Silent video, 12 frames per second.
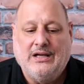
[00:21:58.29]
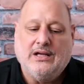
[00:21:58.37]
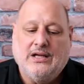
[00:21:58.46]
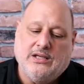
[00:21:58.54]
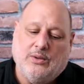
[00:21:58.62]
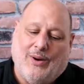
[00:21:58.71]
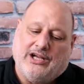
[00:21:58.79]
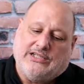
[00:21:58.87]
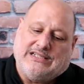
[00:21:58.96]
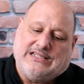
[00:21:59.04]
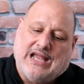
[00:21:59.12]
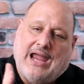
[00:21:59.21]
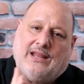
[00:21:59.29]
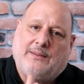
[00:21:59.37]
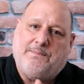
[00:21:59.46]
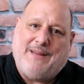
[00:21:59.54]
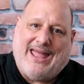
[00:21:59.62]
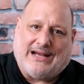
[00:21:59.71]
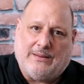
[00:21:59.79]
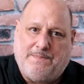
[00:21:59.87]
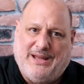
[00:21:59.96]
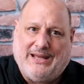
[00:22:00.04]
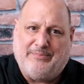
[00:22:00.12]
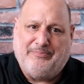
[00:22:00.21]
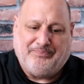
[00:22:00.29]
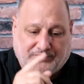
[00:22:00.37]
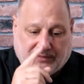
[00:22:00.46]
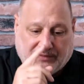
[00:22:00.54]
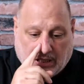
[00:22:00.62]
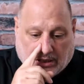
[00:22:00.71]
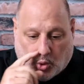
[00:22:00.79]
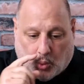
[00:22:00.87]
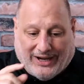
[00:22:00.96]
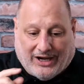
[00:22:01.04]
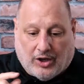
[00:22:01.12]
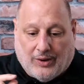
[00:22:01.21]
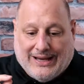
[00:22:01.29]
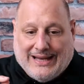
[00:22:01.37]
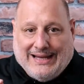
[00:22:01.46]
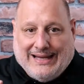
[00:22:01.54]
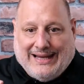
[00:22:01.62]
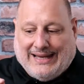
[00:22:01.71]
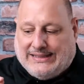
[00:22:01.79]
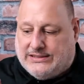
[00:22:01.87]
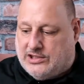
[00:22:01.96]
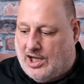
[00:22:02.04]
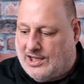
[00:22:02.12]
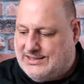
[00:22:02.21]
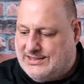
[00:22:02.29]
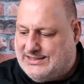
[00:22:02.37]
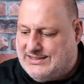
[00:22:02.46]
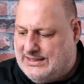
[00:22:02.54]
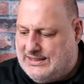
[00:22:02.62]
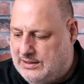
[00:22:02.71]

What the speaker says: You want to dial it back a bit to where it doesn't,